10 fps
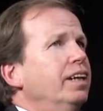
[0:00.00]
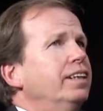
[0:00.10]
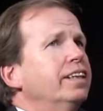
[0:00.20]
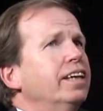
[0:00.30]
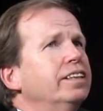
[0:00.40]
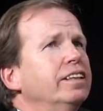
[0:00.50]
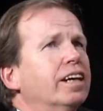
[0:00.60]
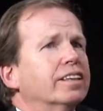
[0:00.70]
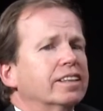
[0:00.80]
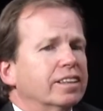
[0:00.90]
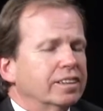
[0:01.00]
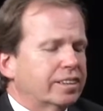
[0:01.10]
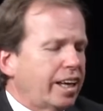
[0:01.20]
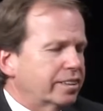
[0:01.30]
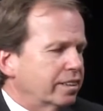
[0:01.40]
and again, I got to
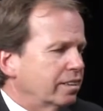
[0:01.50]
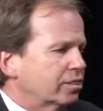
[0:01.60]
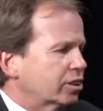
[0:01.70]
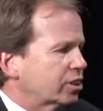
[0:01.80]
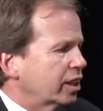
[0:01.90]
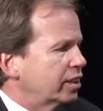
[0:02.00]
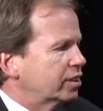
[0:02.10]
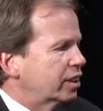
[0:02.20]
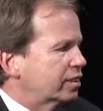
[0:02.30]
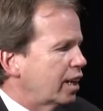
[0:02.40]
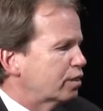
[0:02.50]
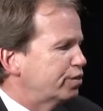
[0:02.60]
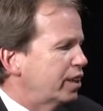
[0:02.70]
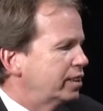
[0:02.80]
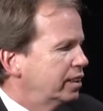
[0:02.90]
thank the legislators. The tech
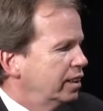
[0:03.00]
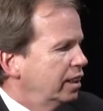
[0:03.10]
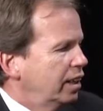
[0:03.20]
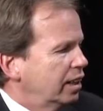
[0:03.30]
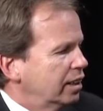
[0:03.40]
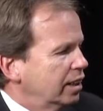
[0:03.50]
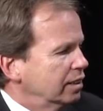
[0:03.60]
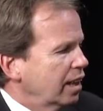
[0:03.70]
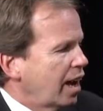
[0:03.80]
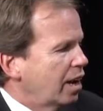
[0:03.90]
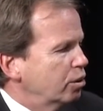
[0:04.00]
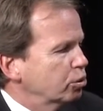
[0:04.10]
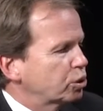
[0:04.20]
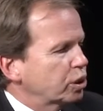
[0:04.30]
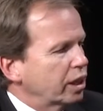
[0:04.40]
fund
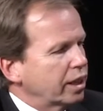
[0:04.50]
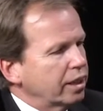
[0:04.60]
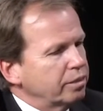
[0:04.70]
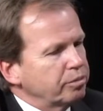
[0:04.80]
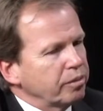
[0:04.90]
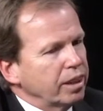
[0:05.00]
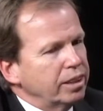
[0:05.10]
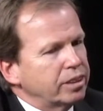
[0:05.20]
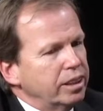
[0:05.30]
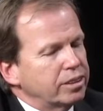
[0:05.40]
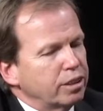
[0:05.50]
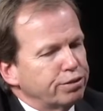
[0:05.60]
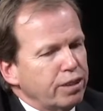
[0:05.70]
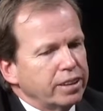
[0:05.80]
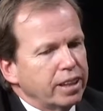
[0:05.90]
allows it's a
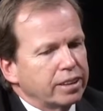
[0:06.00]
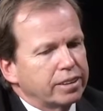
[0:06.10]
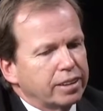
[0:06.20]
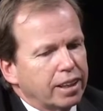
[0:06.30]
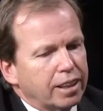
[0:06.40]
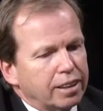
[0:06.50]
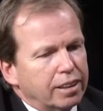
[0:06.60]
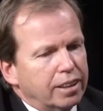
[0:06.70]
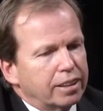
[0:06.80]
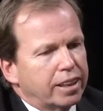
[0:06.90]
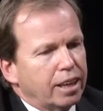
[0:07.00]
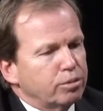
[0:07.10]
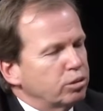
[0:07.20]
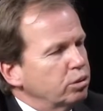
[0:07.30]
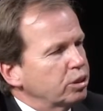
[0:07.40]
fund that came
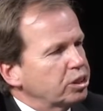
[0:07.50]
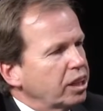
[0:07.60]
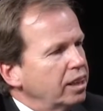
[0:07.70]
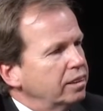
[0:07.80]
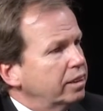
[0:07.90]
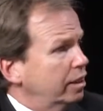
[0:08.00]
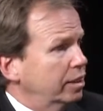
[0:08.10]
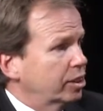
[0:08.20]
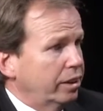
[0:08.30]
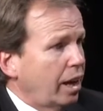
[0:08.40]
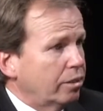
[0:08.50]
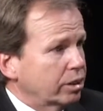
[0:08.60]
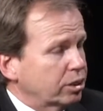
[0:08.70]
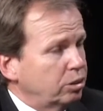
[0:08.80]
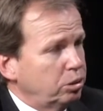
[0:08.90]
through the state that has allowed
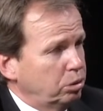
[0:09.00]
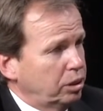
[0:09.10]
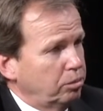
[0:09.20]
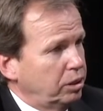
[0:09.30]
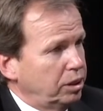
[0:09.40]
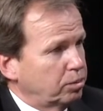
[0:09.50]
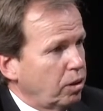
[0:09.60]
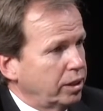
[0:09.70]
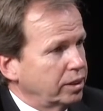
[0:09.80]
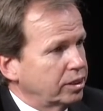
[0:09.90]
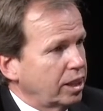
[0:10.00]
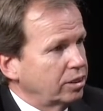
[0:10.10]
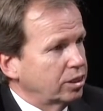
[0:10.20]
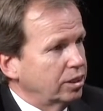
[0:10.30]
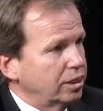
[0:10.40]
us to do some of these
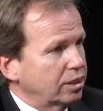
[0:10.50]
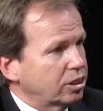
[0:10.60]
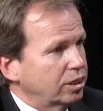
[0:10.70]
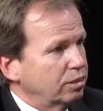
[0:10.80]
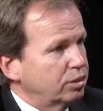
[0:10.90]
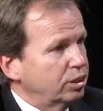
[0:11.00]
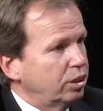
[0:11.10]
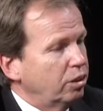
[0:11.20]
modernization initiatives.